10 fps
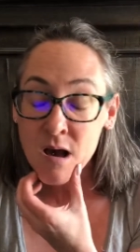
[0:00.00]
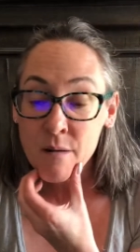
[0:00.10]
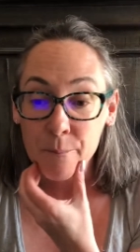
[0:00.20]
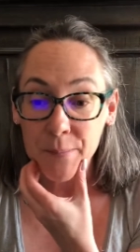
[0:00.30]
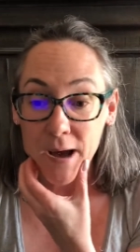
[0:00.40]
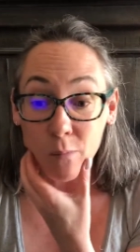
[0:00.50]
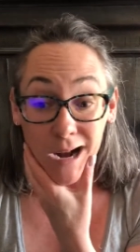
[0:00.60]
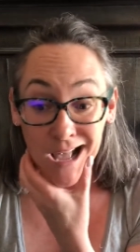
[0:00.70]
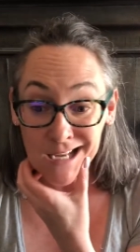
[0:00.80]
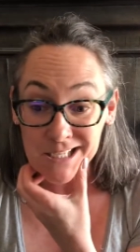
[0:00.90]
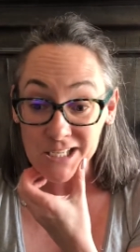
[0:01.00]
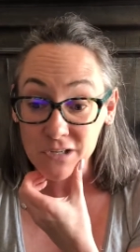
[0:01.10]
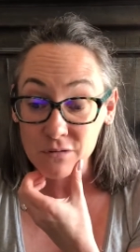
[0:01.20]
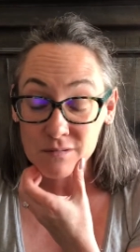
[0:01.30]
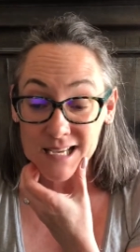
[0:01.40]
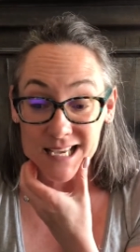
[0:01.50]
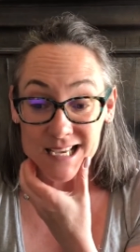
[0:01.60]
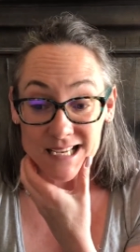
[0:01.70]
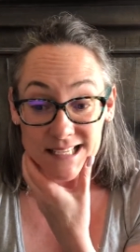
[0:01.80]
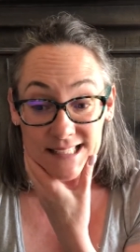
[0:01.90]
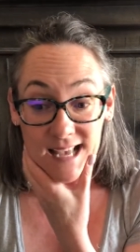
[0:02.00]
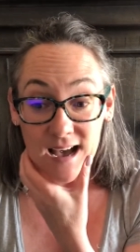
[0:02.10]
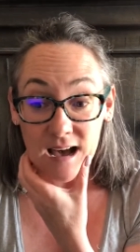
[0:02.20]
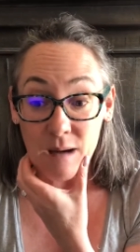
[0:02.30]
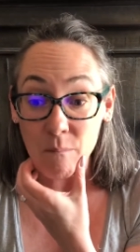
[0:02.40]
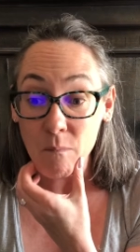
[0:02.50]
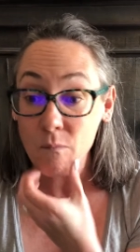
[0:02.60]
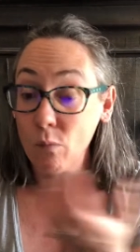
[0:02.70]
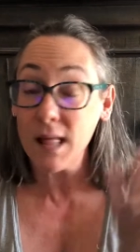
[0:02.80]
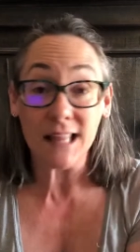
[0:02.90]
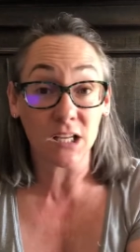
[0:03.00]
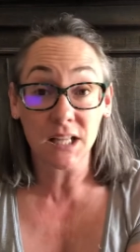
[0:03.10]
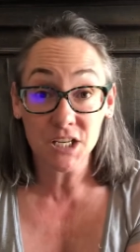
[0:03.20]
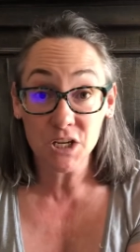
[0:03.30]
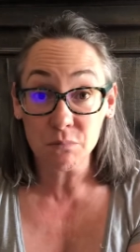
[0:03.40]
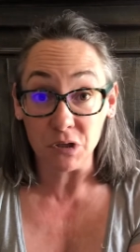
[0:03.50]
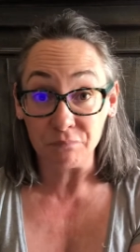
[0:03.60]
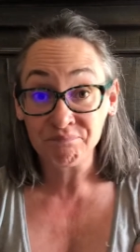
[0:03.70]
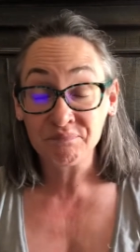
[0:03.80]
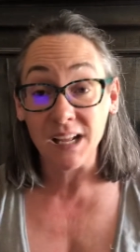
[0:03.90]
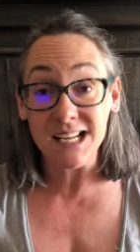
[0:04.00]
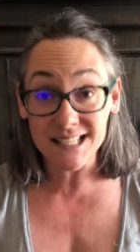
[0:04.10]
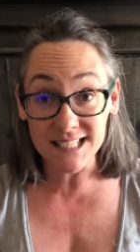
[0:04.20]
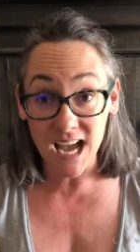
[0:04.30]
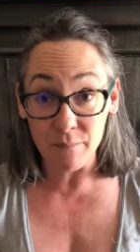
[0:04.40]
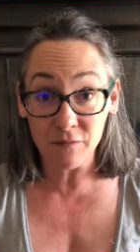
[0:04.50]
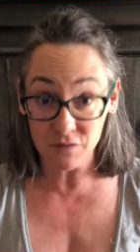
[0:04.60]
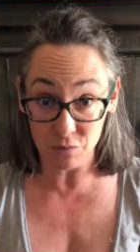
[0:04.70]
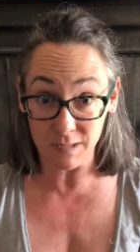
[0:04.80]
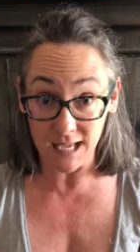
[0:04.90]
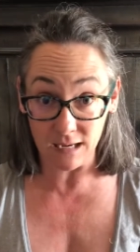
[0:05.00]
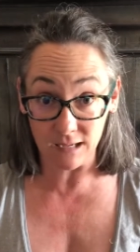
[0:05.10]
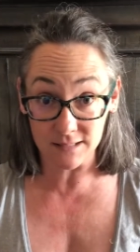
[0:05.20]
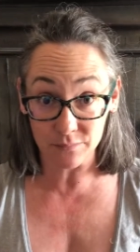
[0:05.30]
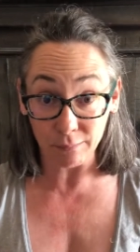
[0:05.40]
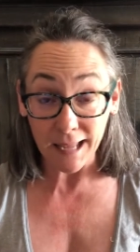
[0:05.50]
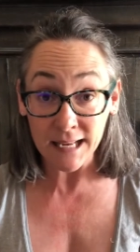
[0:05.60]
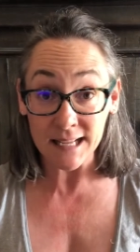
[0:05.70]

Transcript: But what I do is, um, well, I look at the new moon and it's a time of new beginnings, right?